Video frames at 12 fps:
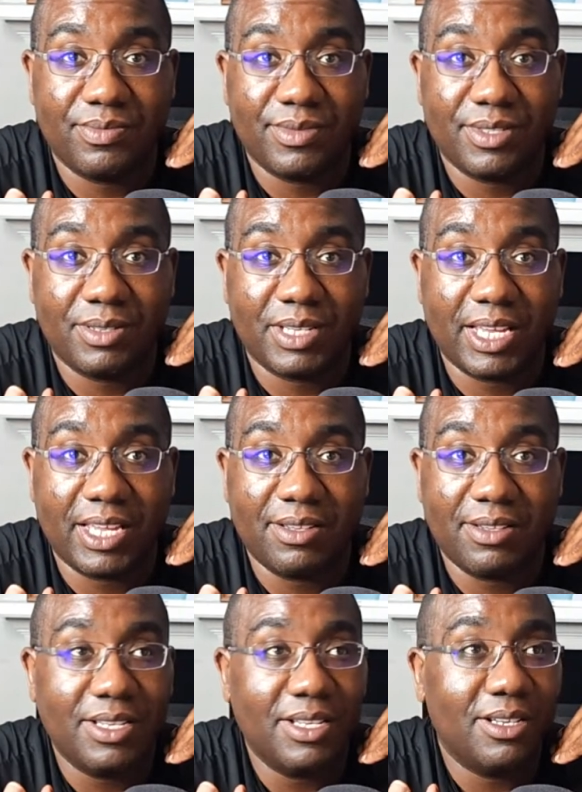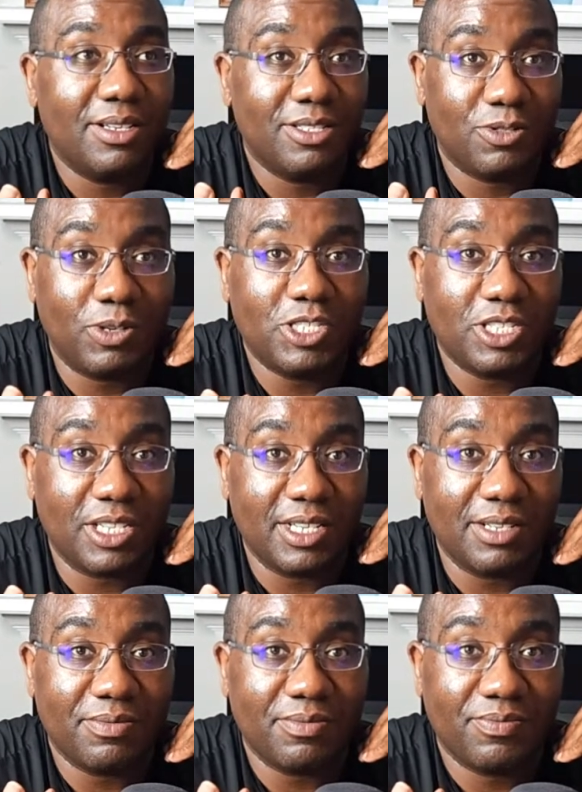Okay,
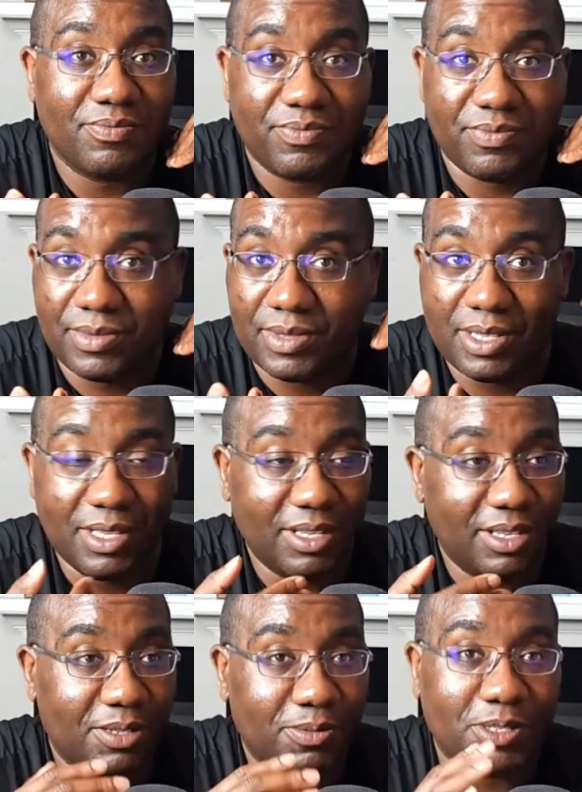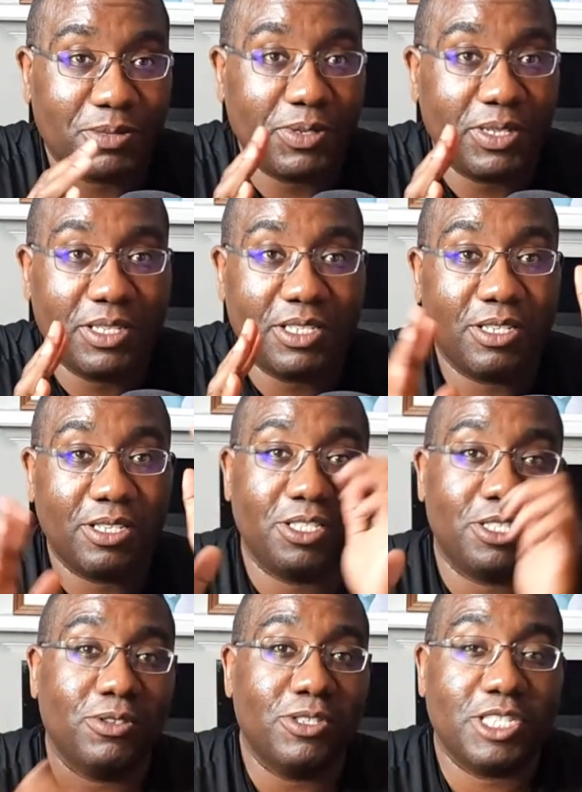Deutschland. supposed to put
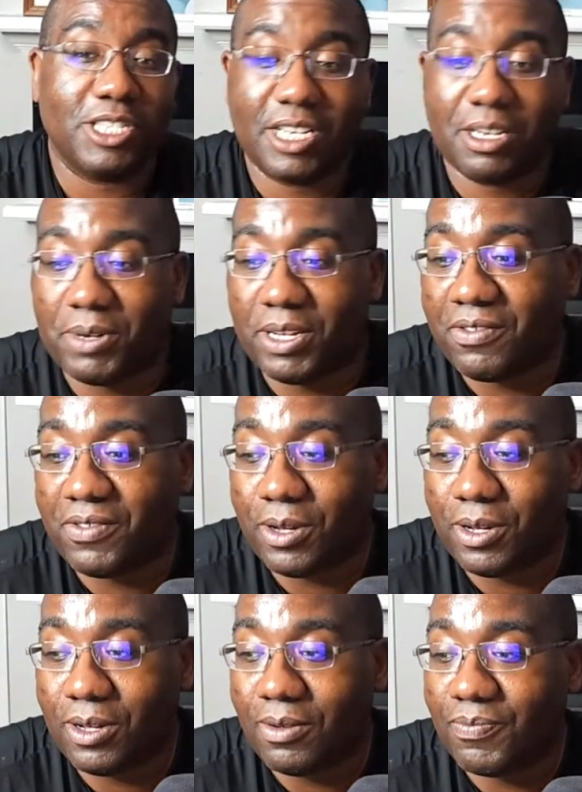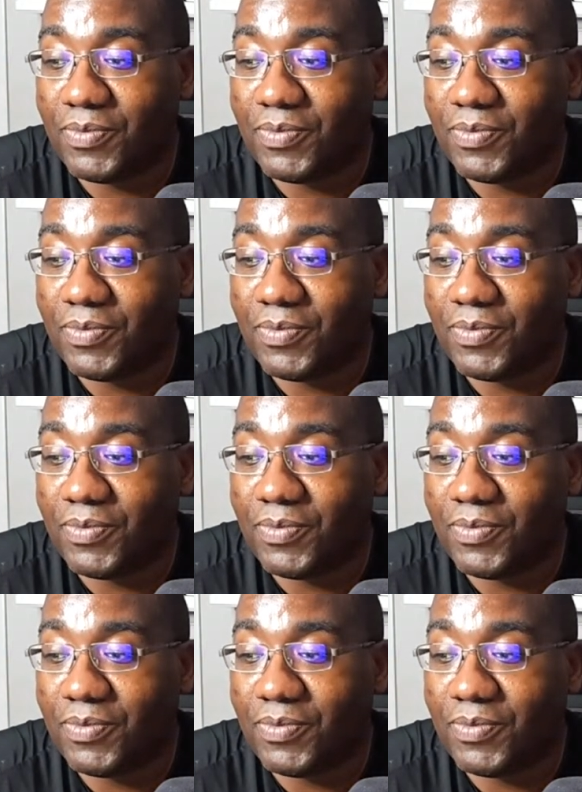Deutschland above all.